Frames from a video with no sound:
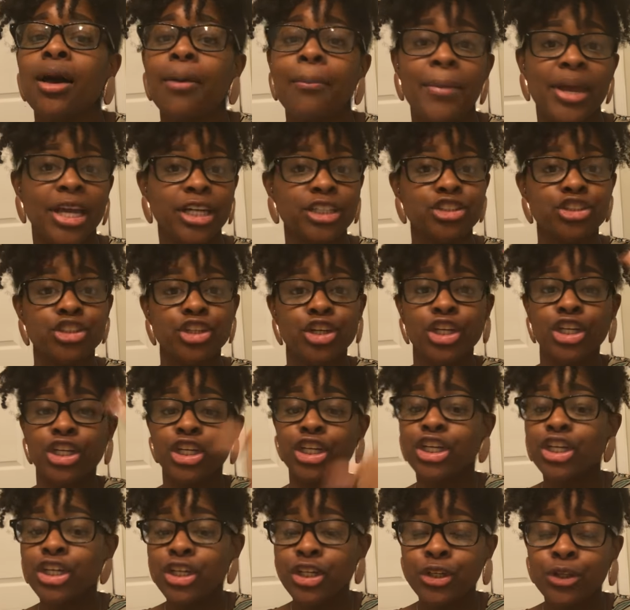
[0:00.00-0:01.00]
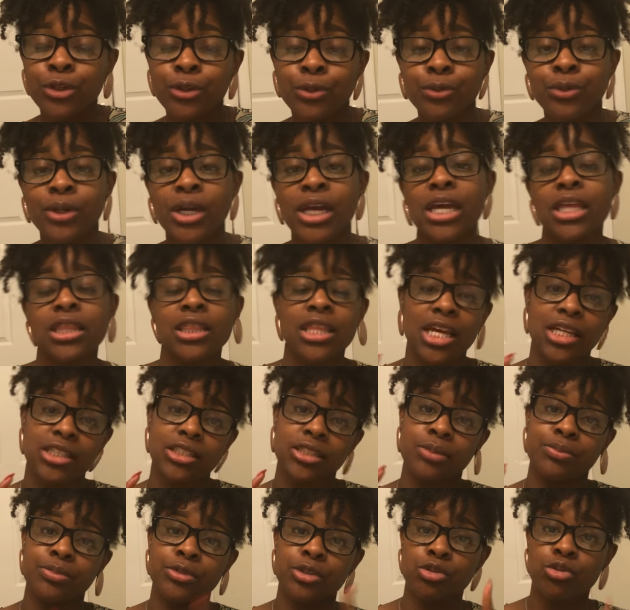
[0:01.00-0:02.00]
Make sure you hit that
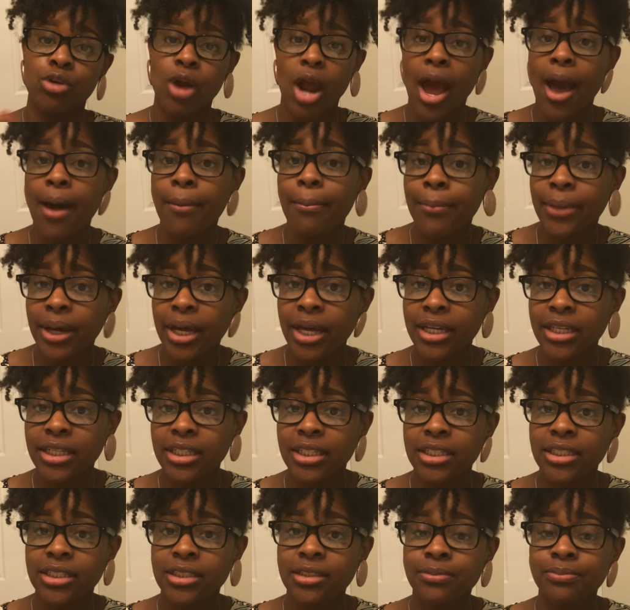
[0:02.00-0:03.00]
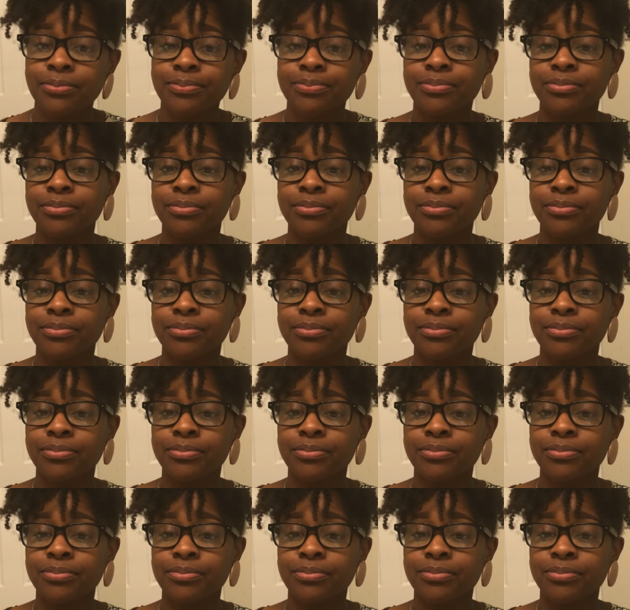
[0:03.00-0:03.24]
subscribe button.